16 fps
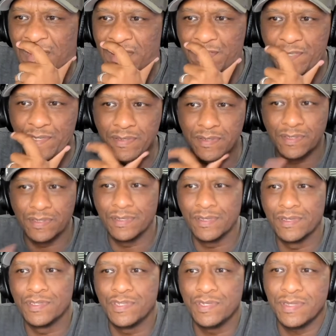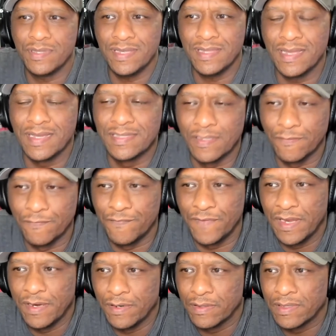you think it's a
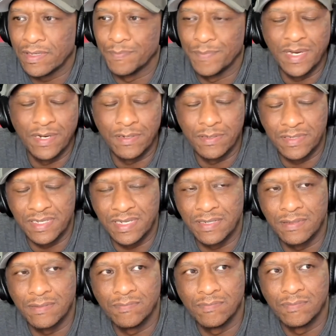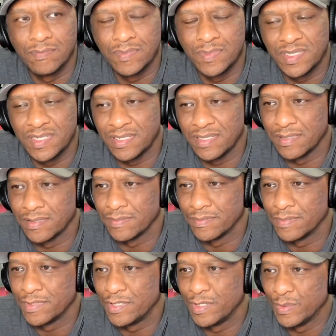fair comparison to
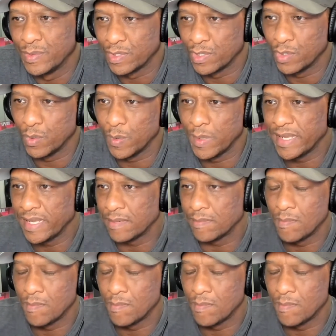equate,